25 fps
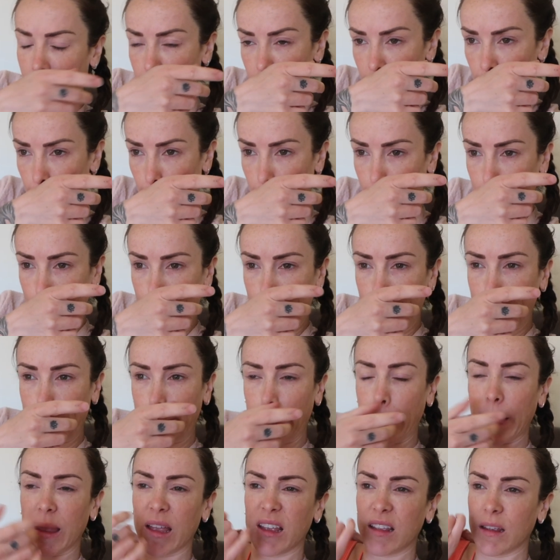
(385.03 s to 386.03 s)
and
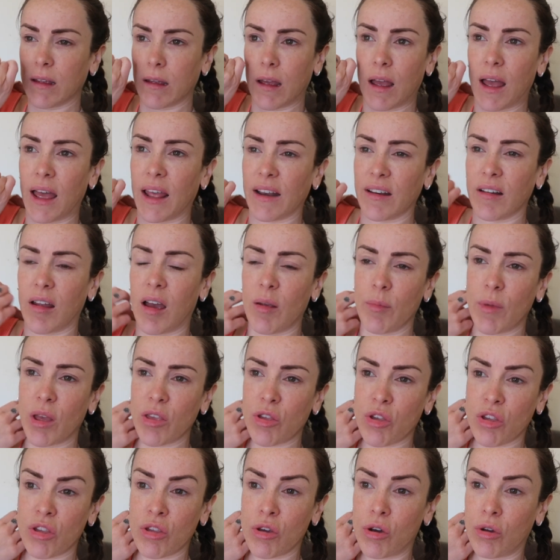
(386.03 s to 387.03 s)
I'm not
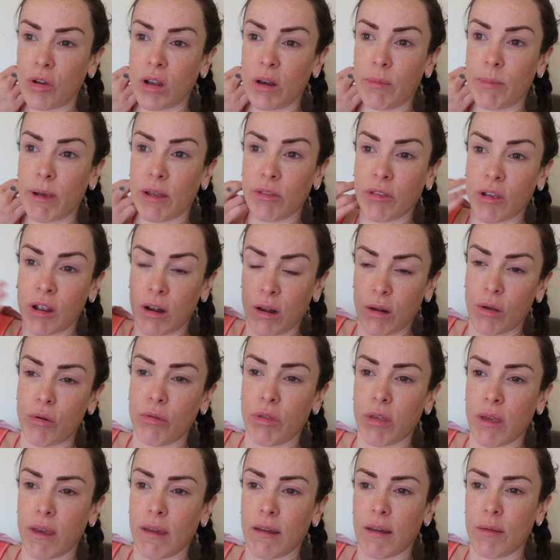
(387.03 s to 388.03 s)
just talking about the
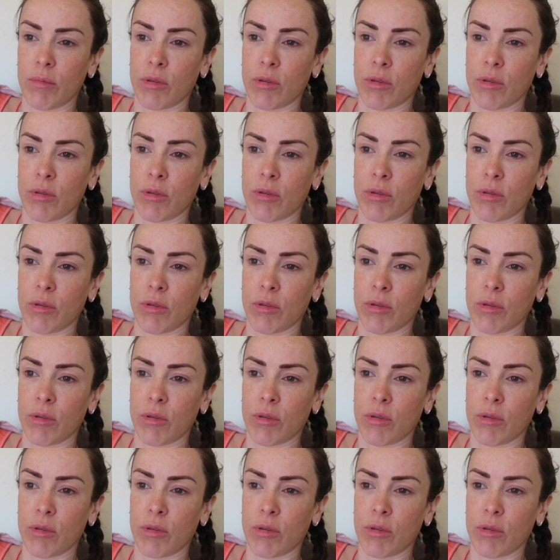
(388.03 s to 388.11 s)
clothing,